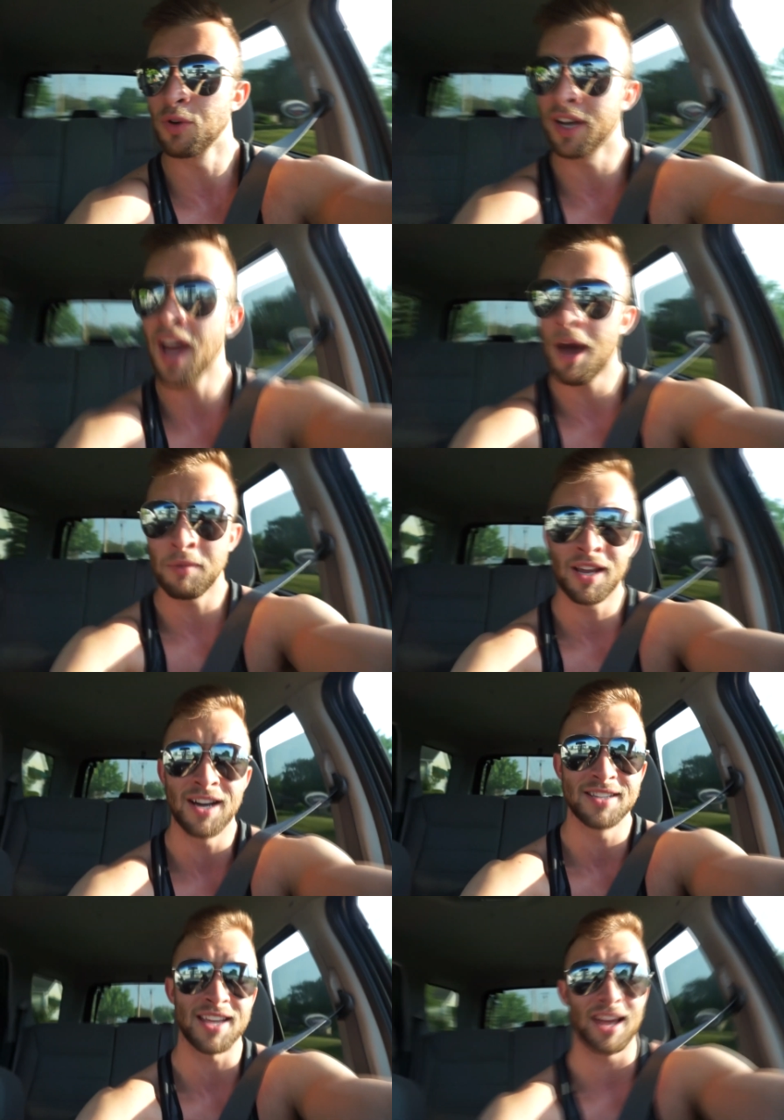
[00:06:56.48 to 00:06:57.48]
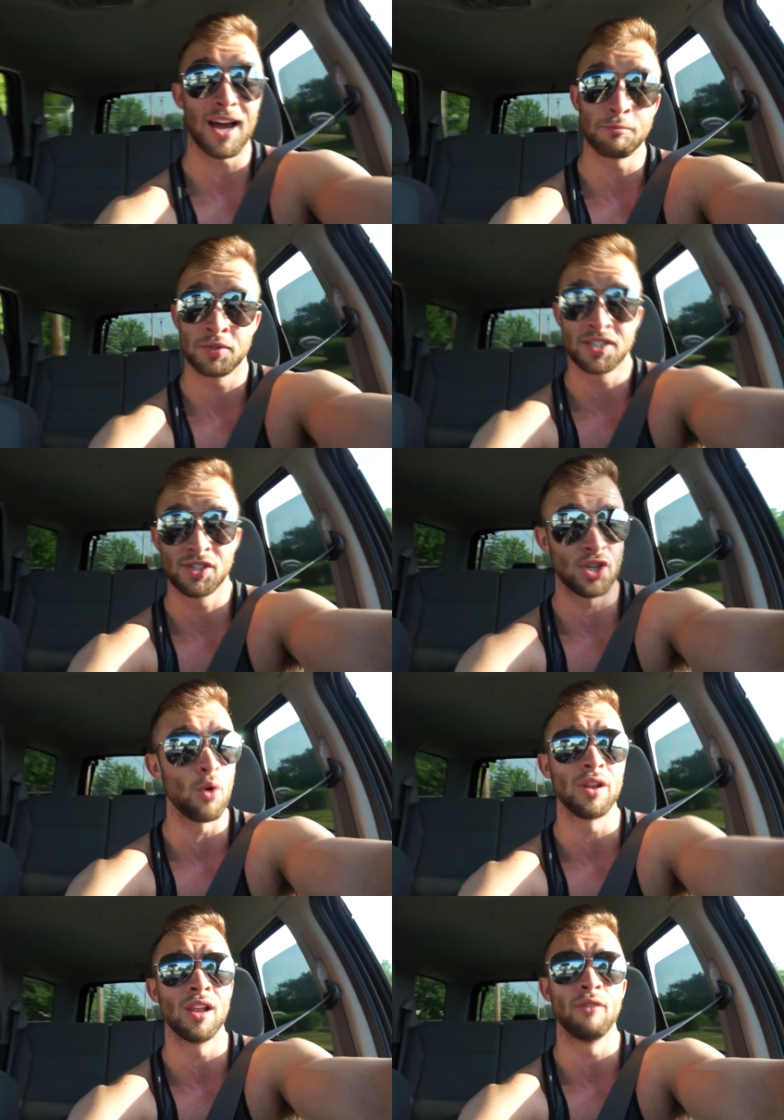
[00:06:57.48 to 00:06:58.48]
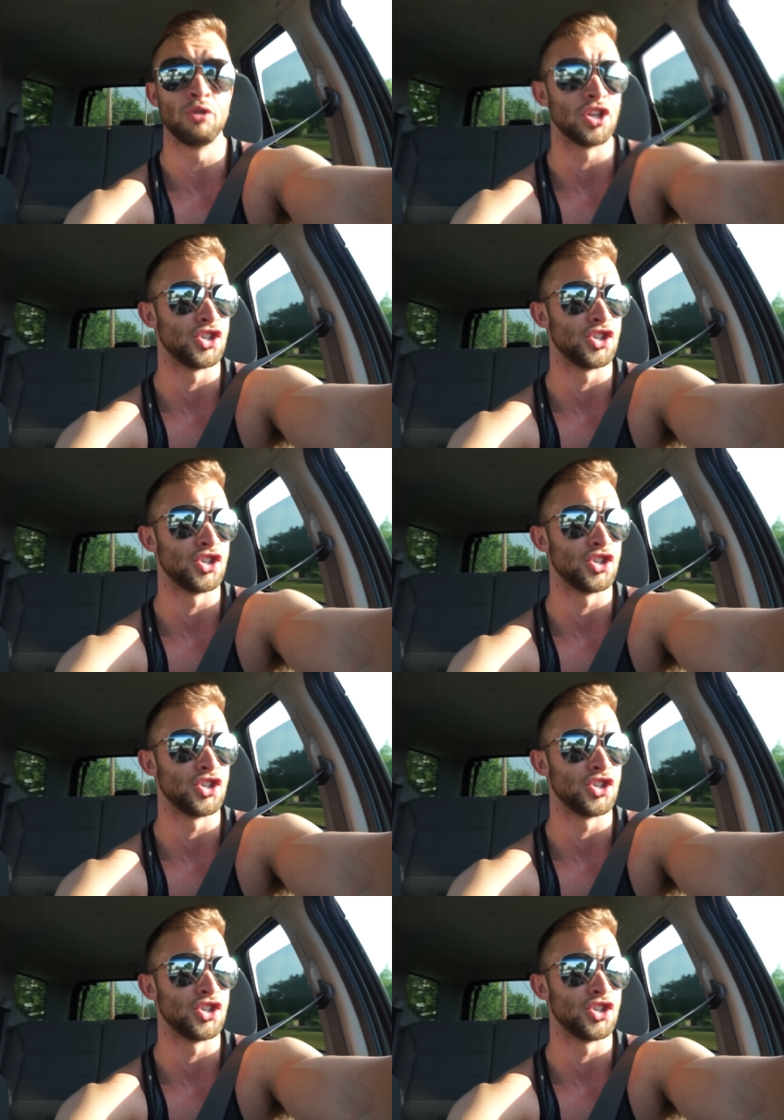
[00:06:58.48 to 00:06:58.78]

and whatnot because like I'm so in love with